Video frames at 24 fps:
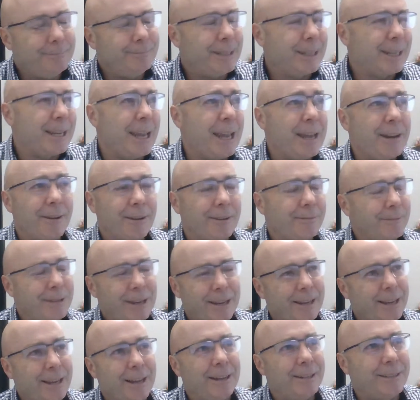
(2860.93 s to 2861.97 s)
again, I
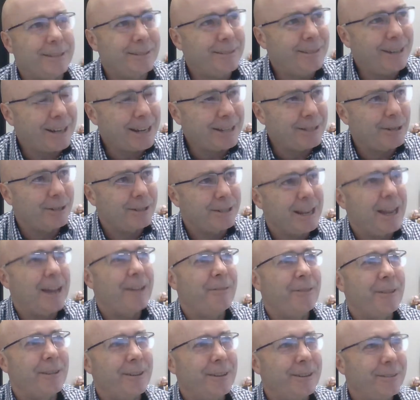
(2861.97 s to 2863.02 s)
guess I
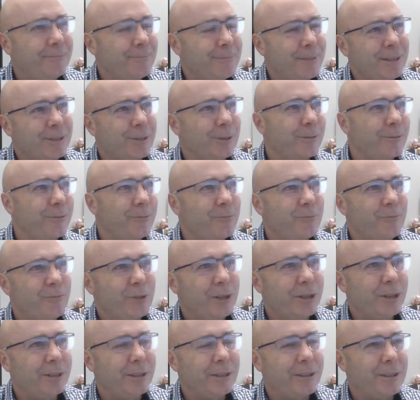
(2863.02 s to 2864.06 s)
doubt I sort of
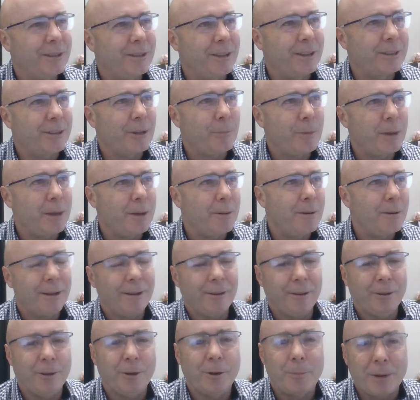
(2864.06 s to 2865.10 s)
feel like there'll be a
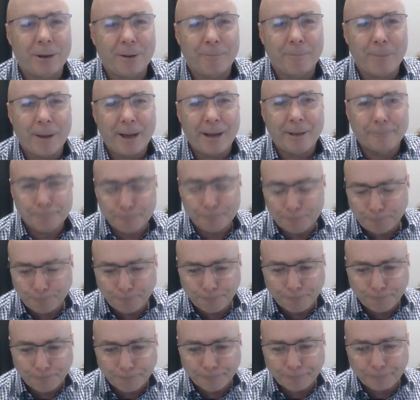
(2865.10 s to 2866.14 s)
little bit about,
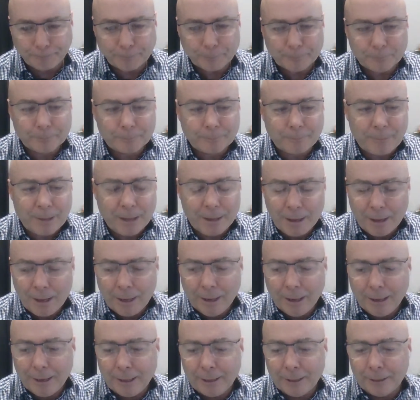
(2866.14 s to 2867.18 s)

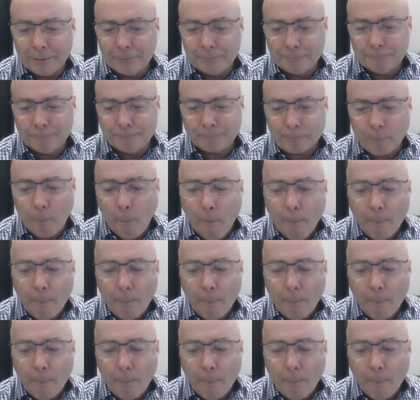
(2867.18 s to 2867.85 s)
it'll